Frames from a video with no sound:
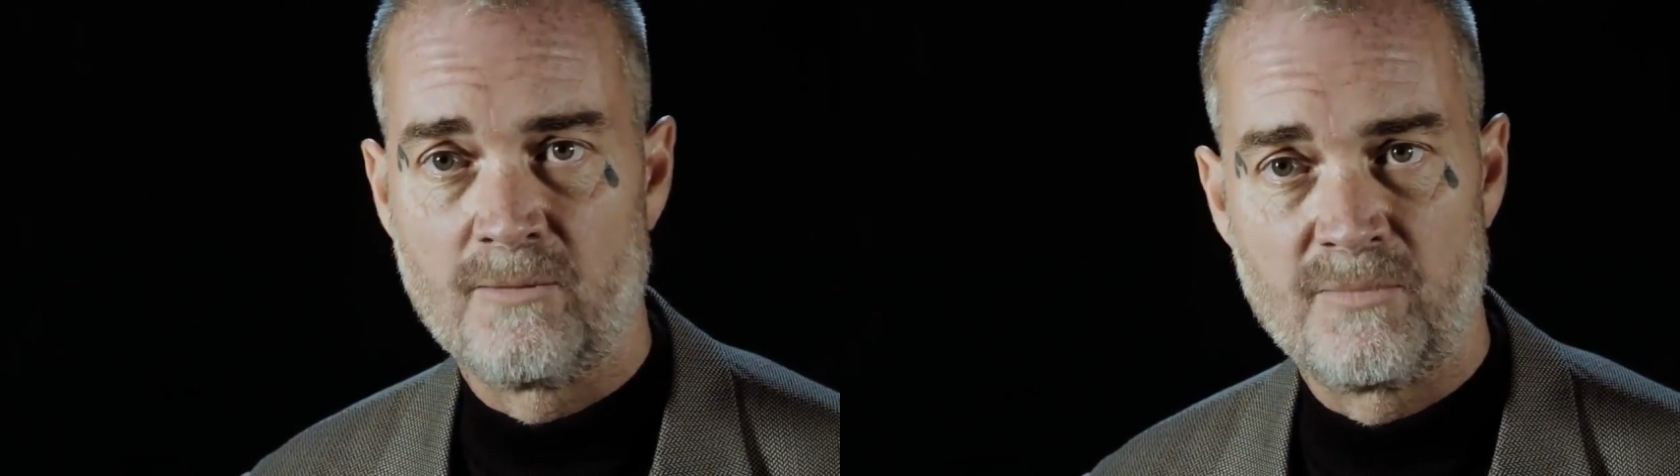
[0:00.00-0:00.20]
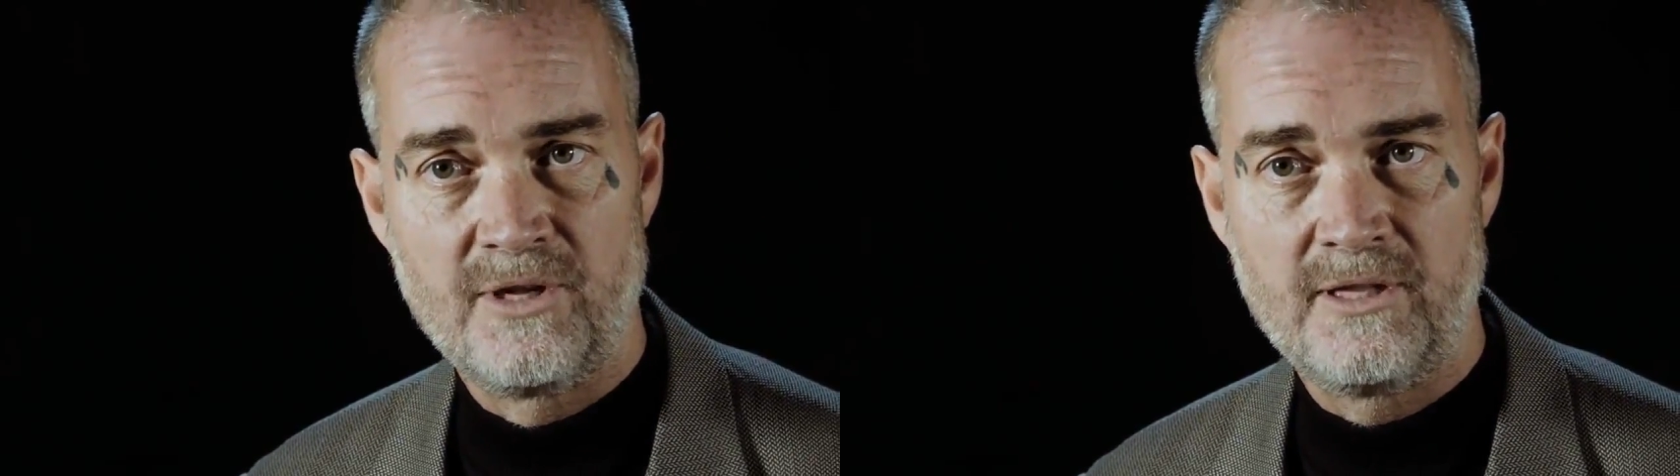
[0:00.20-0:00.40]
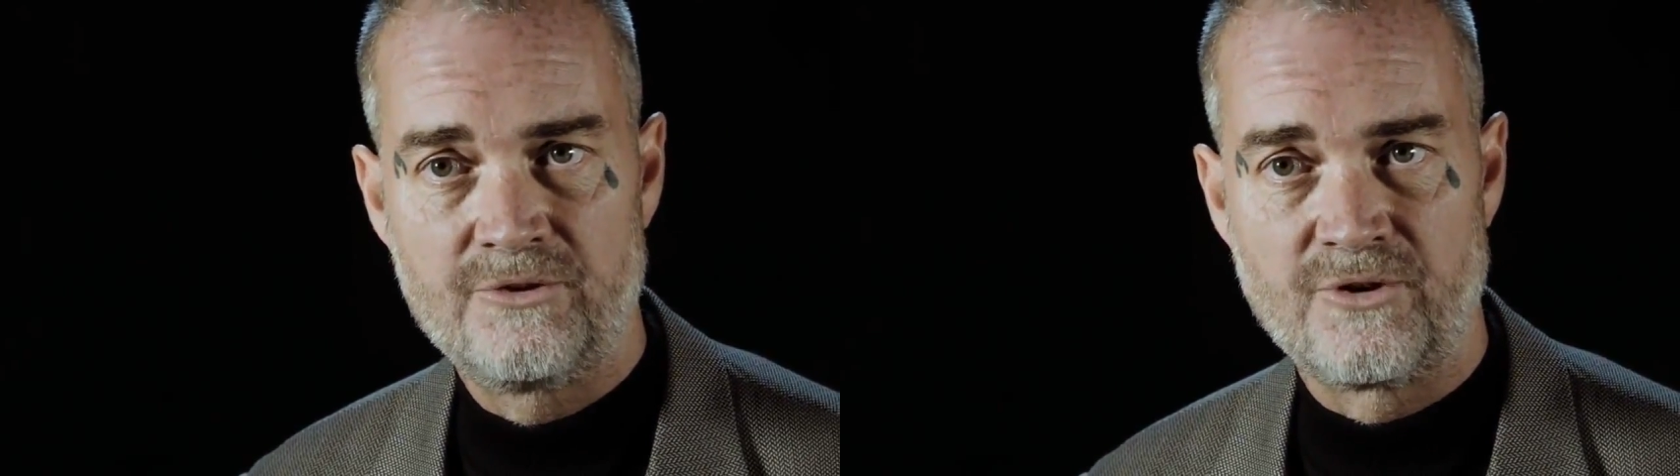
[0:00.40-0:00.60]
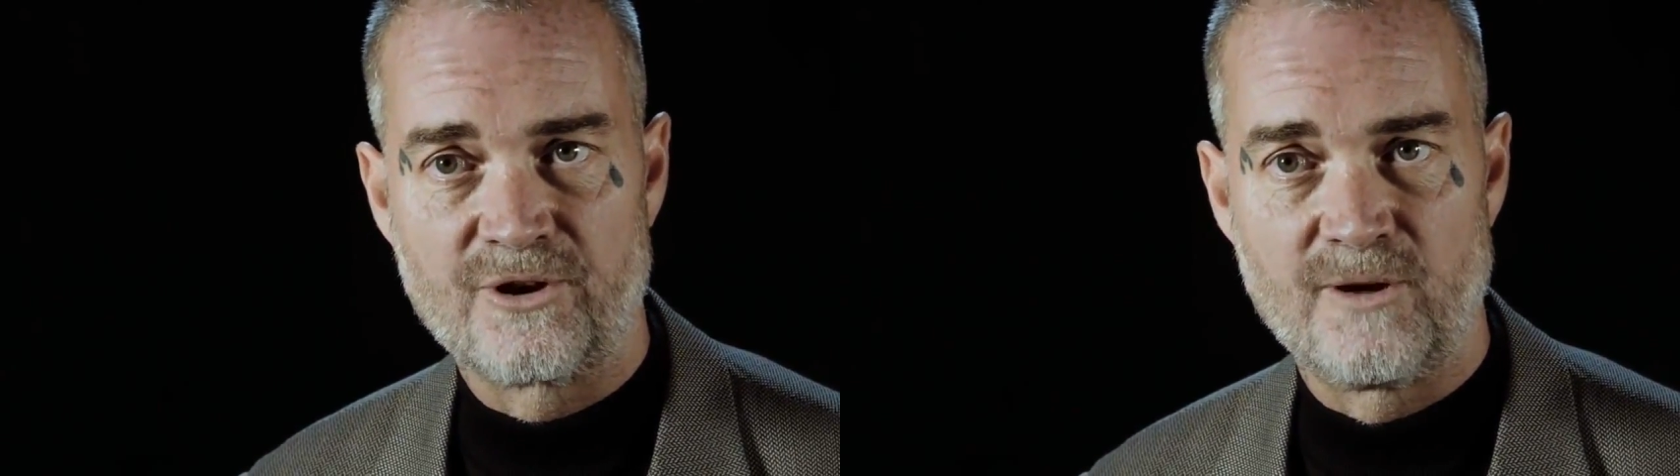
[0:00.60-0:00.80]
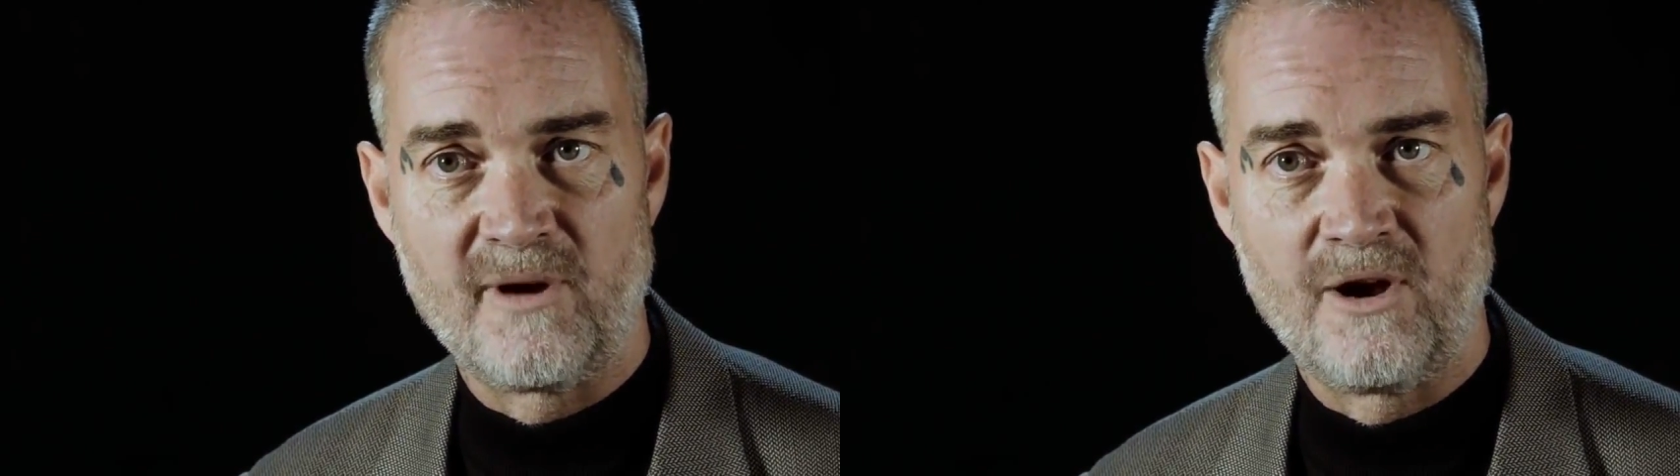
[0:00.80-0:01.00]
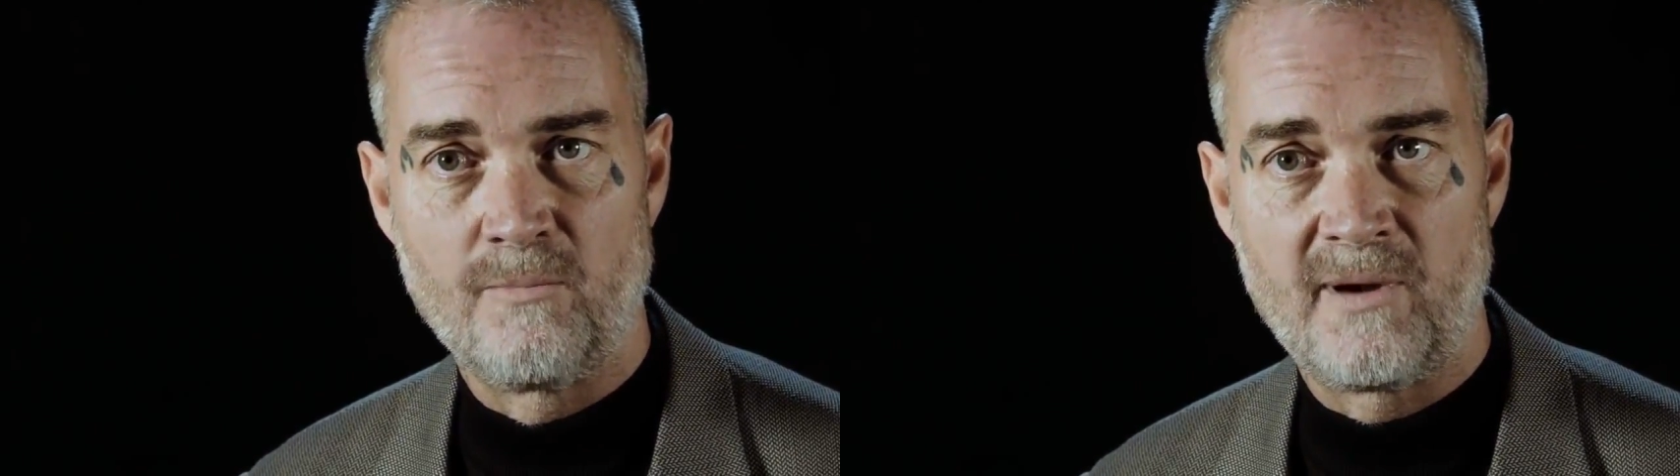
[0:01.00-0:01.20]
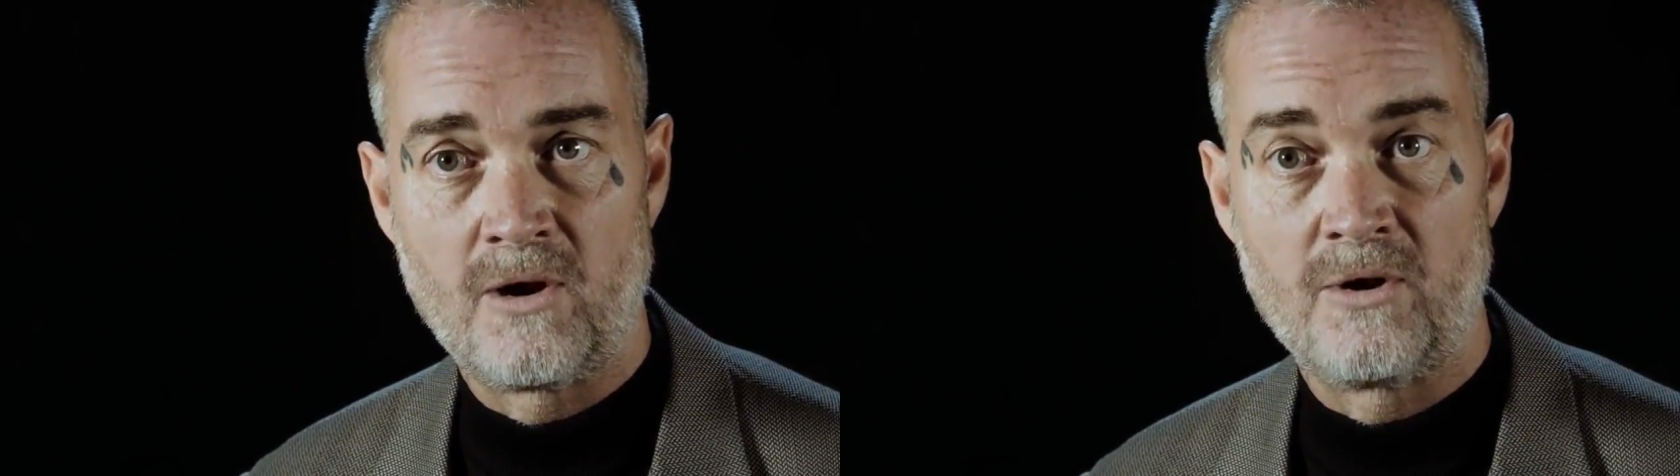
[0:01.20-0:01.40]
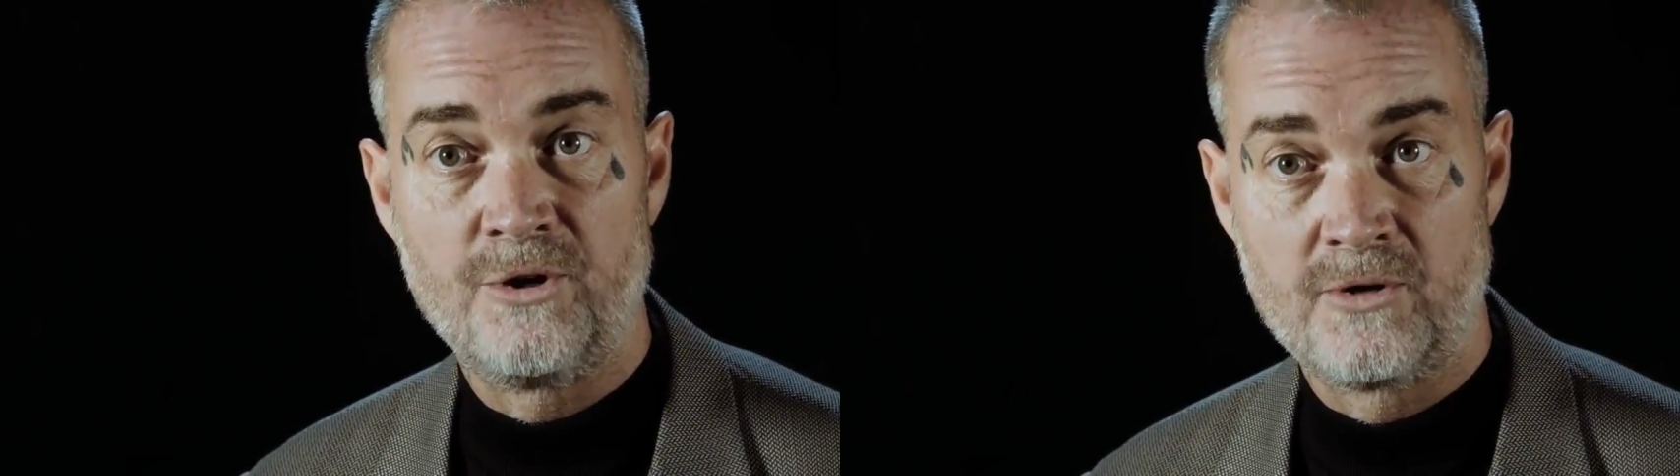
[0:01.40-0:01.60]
completely drunk on my own power,